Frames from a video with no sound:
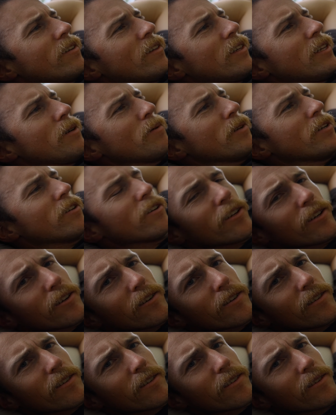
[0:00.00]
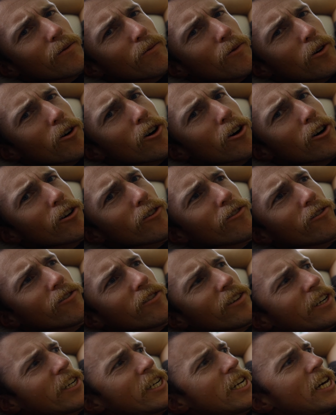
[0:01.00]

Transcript: limited words in a